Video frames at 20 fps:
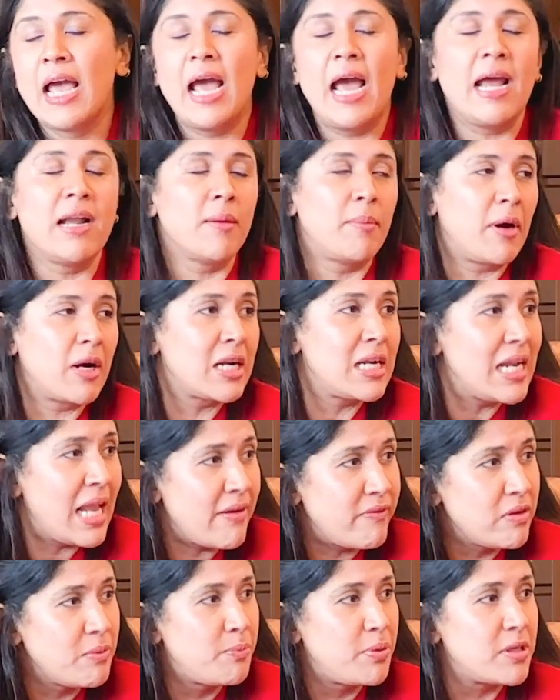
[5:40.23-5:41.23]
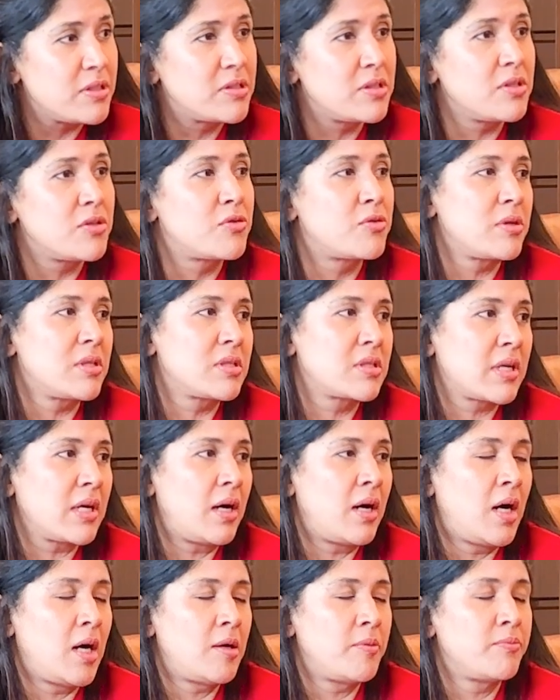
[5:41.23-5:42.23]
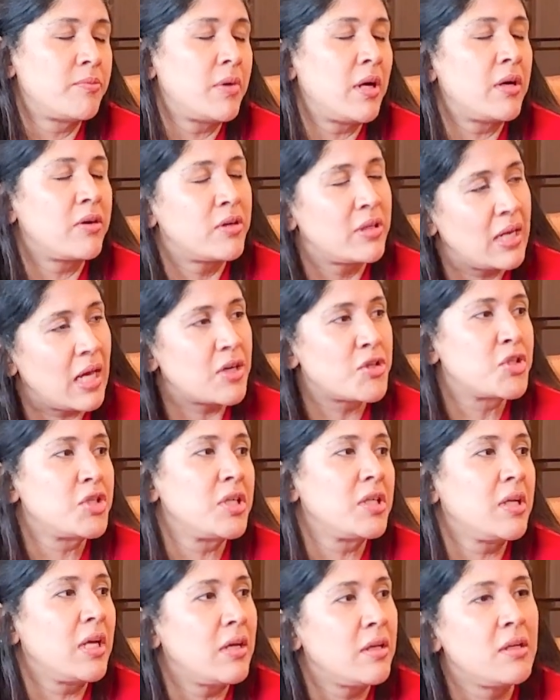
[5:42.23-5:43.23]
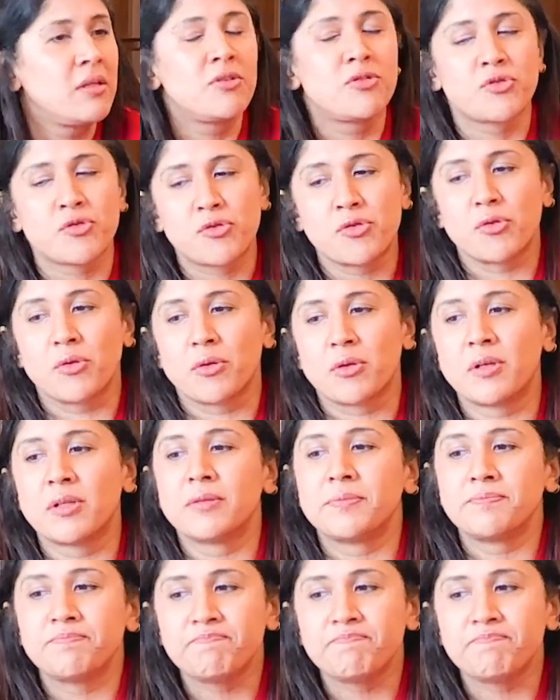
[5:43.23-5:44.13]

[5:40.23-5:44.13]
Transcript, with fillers: and about 11% risk reduction in stroke.